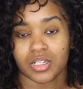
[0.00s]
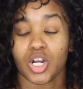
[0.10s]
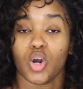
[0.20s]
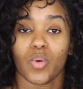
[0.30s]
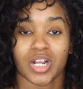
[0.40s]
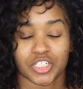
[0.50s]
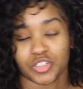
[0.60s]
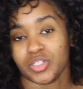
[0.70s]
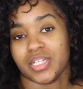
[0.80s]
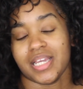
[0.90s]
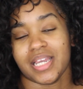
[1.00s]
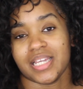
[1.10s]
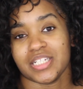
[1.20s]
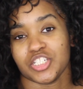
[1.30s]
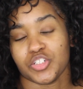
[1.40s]
co-wash on it
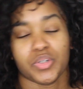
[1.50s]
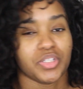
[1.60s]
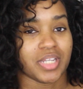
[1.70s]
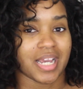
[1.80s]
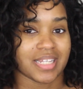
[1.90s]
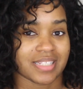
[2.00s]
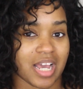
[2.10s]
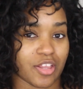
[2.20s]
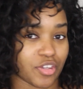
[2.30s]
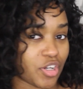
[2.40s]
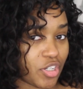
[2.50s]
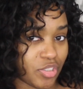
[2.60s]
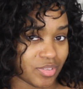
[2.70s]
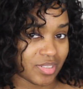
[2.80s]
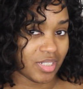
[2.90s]
and showing you guys how the
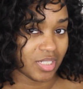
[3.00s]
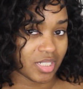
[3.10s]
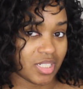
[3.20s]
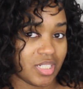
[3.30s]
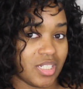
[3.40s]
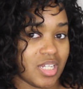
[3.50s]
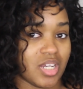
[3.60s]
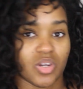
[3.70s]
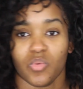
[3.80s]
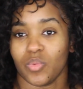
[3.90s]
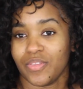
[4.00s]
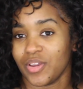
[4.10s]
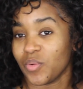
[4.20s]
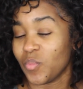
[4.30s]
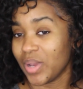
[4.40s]
curls look when
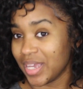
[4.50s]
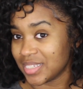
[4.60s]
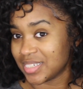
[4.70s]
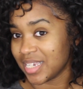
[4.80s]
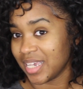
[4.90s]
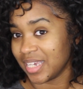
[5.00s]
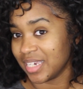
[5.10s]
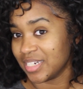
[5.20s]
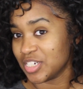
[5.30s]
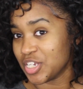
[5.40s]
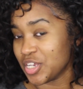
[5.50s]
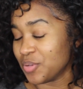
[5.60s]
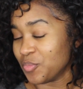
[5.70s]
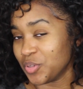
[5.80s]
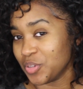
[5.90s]
they're wet and
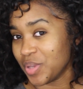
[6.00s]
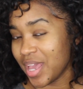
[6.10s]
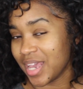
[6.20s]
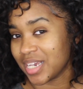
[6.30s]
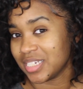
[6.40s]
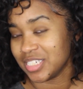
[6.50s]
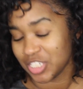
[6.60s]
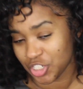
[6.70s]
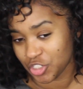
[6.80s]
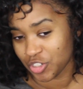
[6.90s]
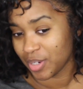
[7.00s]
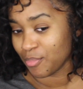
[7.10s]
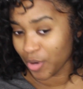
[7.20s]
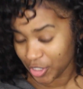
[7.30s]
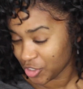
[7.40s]
when you add conditioner
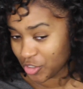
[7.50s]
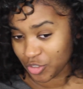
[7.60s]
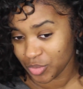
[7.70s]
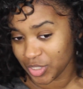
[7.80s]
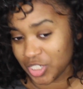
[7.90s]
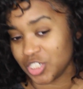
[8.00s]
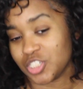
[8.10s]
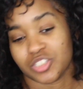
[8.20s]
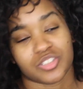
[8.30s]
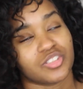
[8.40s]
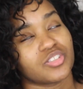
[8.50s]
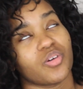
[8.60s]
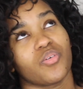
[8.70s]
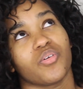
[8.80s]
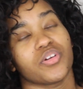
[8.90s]
and moisture to it. It's just
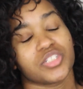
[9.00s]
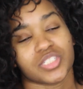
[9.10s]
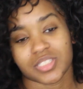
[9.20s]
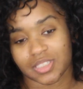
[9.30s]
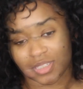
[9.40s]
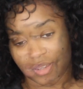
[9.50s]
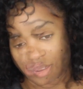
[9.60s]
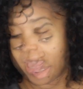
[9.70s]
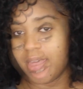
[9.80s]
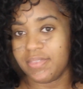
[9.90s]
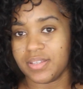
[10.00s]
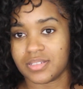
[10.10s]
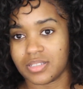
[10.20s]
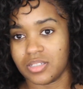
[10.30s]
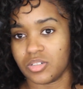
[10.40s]
so gorgeous. And
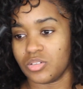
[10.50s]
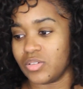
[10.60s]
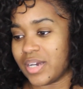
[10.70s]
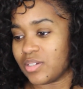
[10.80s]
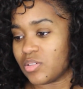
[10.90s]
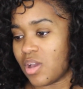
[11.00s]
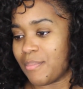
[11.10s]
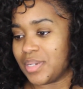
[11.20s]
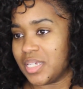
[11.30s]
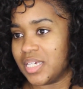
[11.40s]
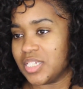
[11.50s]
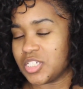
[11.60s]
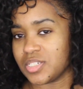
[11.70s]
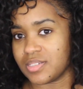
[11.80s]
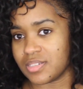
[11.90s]
this little, I don't know how many
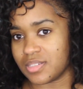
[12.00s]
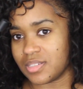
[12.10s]
inches is